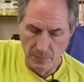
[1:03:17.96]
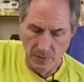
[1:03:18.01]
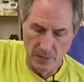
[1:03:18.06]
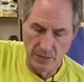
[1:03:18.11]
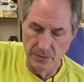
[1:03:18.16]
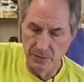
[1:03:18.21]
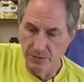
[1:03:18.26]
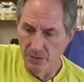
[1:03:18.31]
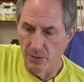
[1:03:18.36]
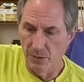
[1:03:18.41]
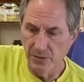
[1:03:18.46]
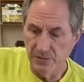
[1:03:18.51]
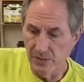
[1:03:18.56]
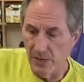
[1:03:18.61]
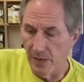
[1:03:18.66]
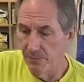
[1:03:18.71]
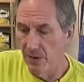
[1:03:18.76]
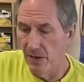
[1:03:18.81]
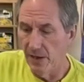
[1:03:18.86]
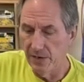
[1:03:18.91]
And you'll notice
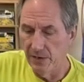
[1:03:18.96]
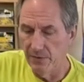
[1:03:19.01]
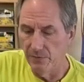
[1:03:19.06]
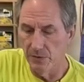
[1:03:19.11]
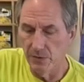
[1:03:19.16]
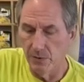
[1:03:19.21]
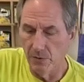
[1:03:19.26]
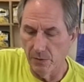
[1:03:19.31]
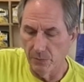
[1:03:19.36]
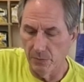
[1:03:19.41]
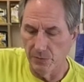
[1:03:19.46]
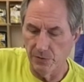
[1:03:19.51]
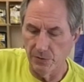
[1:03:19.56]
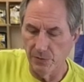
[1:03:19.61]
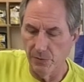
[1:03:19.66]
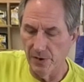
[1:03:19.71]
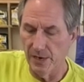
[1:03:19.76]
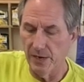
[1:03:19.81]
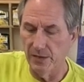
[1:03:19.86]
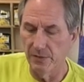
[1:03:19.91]
I'm not even going with the
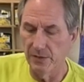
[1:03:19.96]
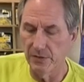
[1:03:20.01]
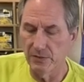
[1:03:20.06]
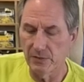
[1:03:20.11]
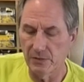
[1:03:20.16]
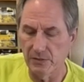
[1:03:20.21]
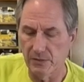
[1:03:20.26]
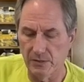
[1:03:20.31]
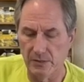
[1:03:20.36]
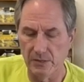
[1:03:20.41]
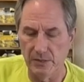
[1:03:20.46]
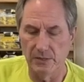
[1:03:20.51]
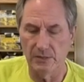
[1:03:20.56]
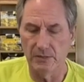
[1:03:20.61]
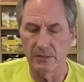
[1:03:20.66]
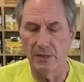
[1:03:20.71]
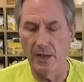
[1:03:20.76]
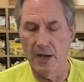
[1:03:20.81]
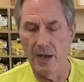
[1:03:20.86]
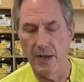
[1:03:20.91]
grain. This
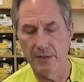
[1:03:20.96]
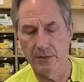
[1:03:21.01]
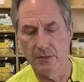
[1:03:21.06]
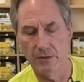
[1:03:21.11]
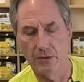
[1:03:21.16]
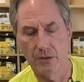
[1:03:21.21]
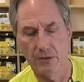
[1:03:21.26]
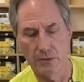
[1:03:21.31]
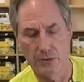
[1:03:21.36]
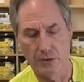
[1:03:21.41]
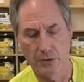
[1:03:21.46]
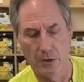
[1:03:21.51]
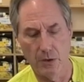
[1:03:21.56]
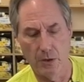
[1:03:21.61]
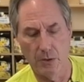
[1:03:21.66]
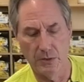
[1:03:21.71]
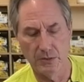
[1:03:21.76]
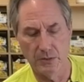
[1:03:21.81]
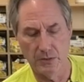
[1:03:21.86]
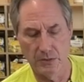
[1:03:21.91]
is not going to
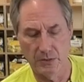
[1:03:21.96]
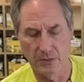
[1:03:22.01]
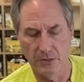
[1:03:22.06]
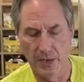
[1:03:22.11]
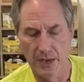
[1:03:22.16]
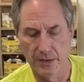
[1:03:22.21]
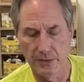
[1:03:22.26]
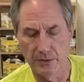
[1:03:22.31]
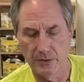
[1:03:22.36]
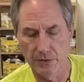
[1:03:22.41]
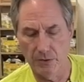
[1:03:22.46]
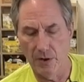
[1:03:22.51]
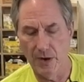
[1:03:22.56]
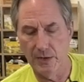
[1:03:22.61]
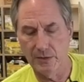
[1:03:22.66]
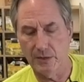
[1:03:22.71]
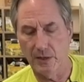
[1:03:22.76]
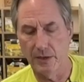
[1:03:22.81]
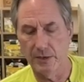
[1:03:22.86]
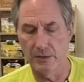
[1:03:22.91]
show a sanding
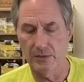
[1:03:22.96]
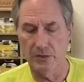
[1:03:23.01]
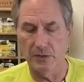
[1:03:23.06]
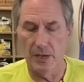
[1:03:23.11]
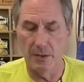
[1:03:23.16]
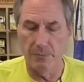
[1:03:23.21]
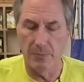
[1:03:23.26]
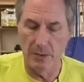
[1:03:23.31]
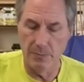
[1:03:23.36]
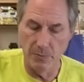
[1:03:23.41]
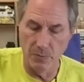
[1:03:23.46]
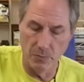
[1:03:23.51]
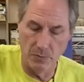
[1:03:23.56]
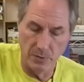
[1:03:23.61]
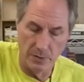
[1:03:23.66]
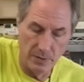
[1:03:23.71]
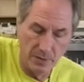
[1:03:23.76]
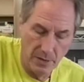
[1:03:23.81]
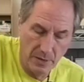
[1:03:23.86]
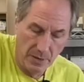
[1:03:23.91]
scratch like sandpaper would.